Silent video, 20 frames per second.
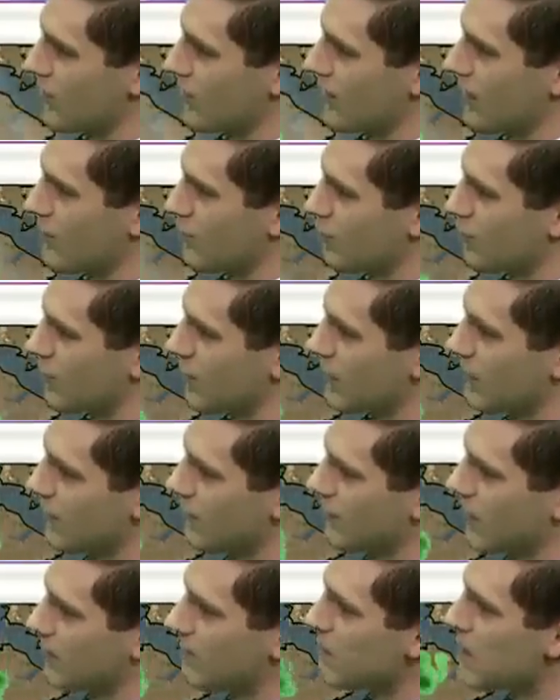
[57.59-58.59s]
yesterday
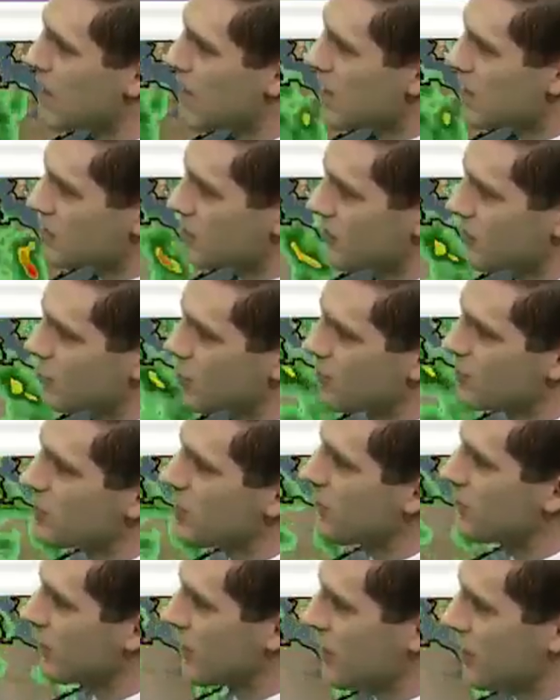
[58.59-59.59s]
evening. So in terms
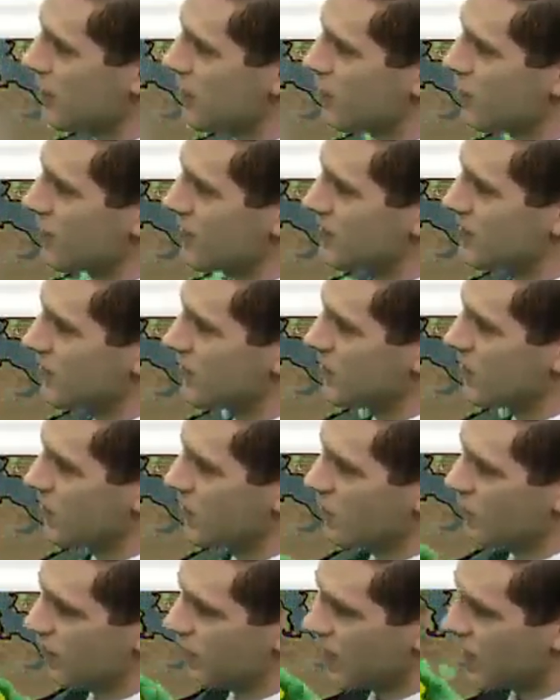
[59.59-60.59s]
of uh, the rest of the
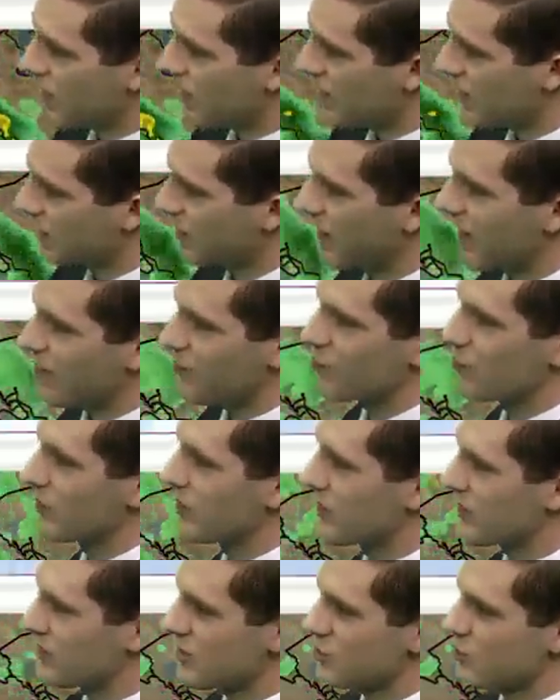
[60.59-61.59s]
area, we've got a lot of clouds
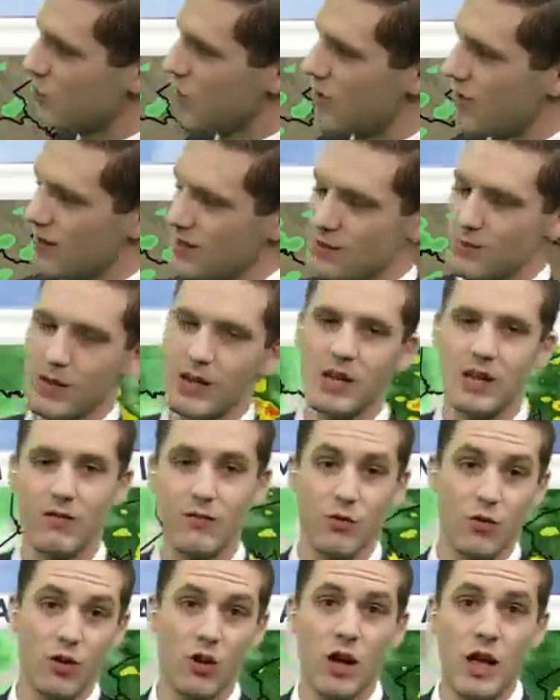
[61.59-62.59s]
with this as well. That's making
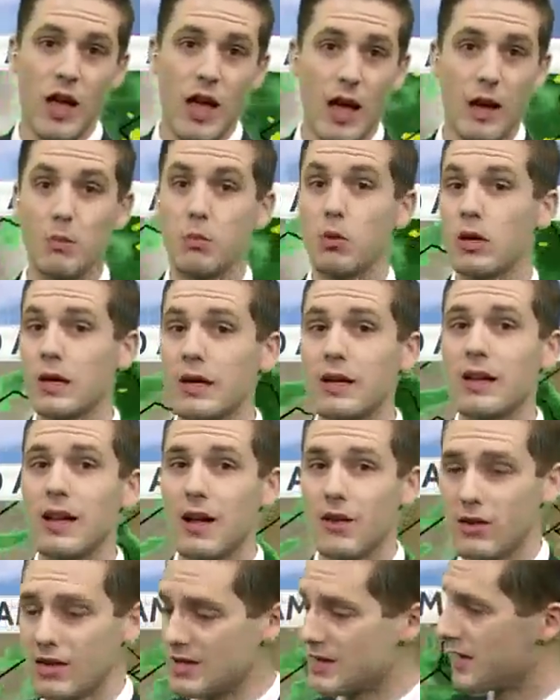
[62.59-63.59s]
for a pretty
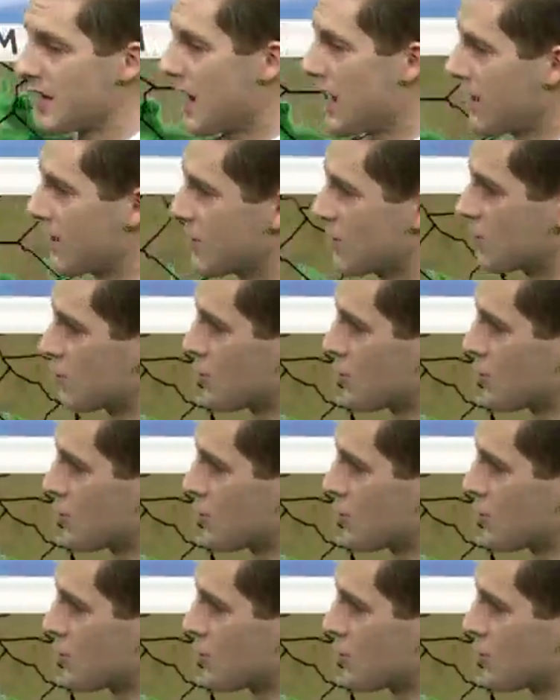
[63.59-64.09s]
cloudy sky this